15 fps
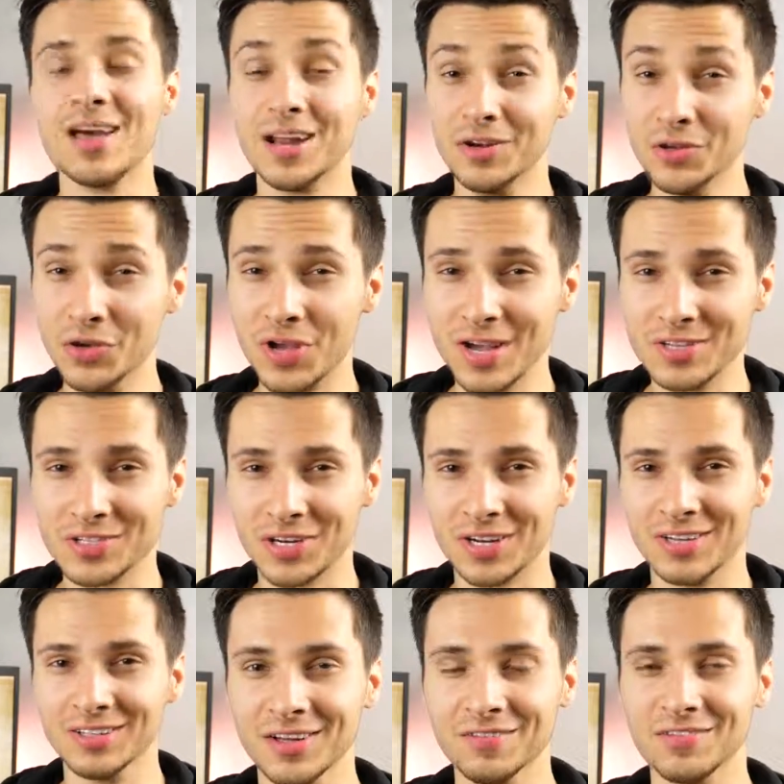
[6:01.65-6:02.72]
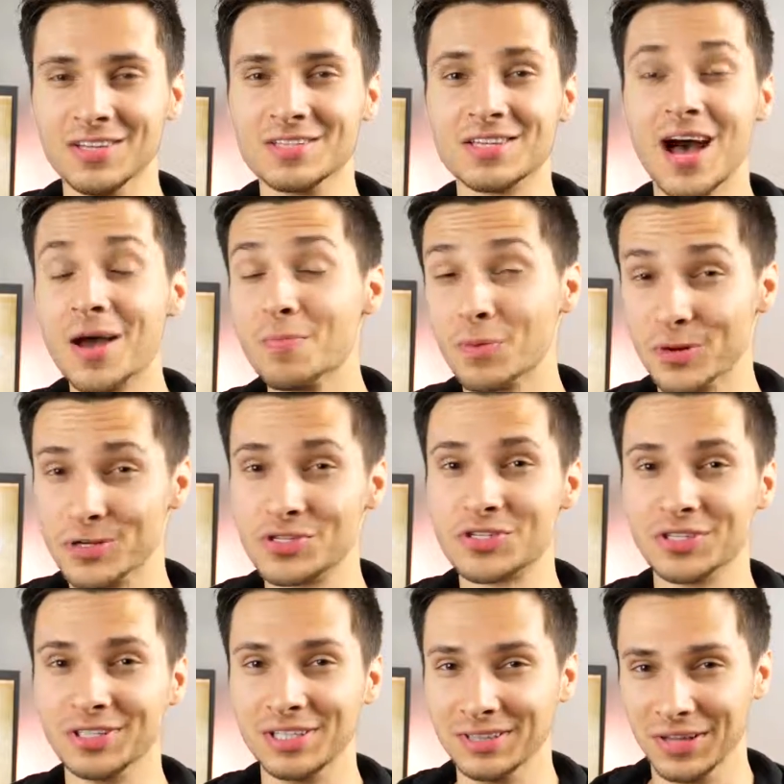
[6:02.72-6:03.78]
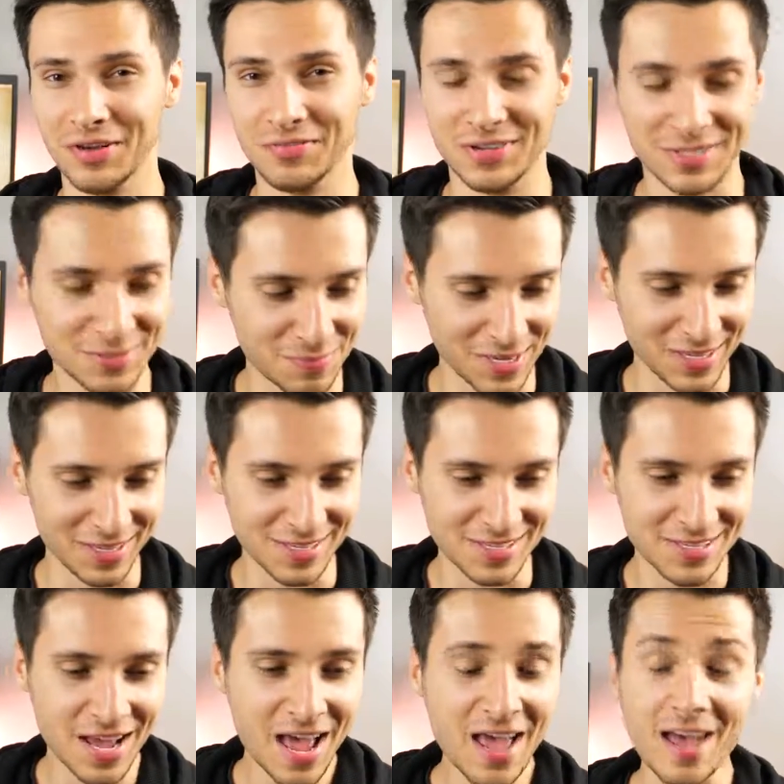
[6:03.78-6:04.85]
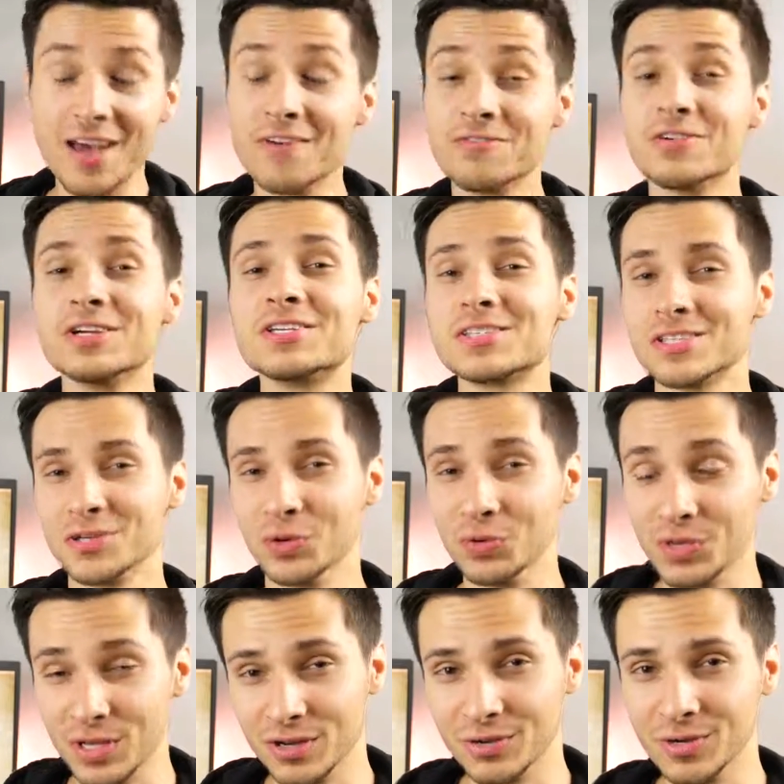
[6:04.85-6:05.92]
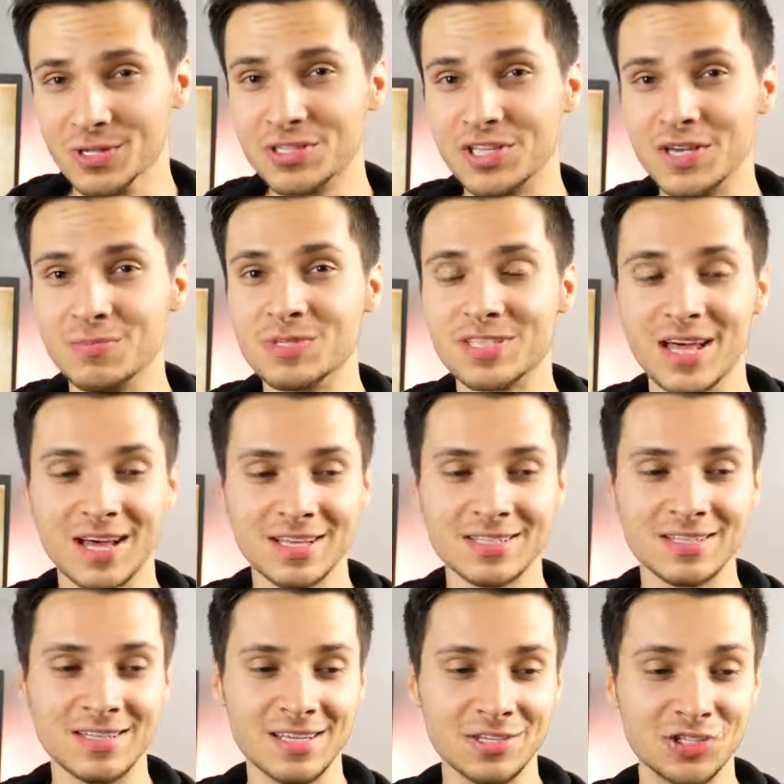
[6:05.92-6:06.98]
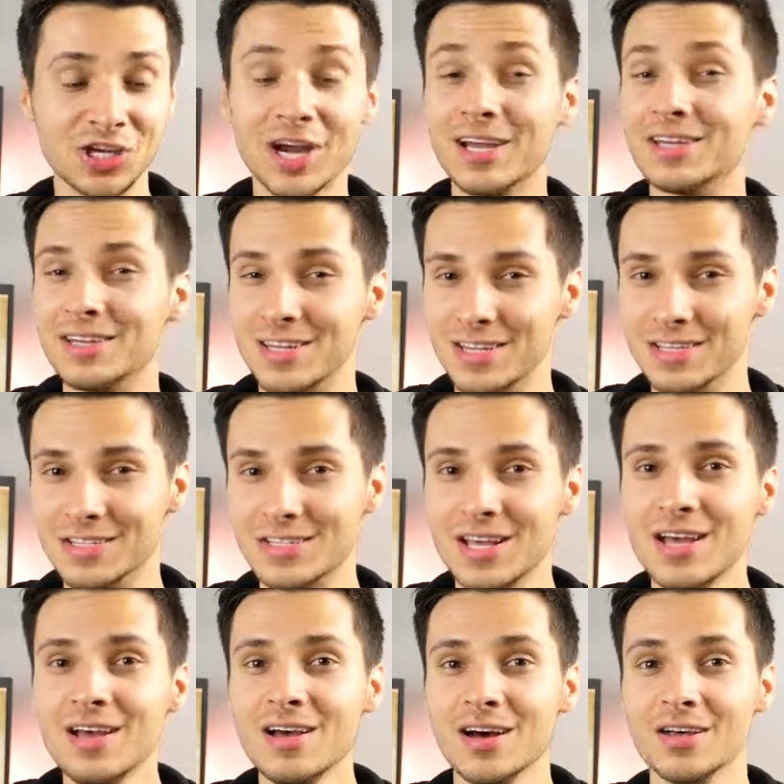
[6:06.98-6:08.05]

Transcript: And I know you guys are to love this. I personally love it because every single year it seems that the Chinese,